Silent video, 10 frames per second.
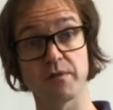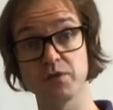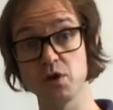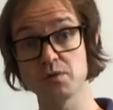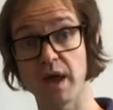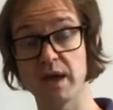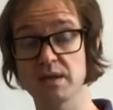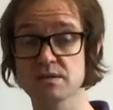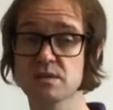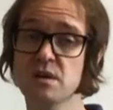a few
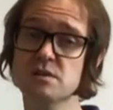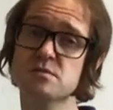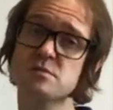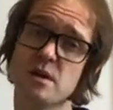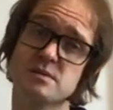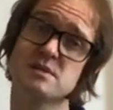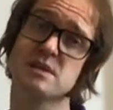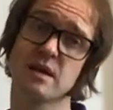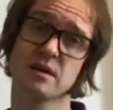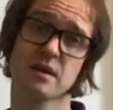days. Sometimes it
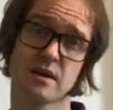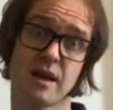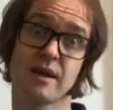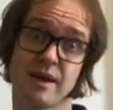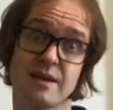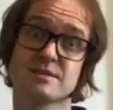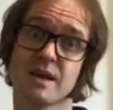can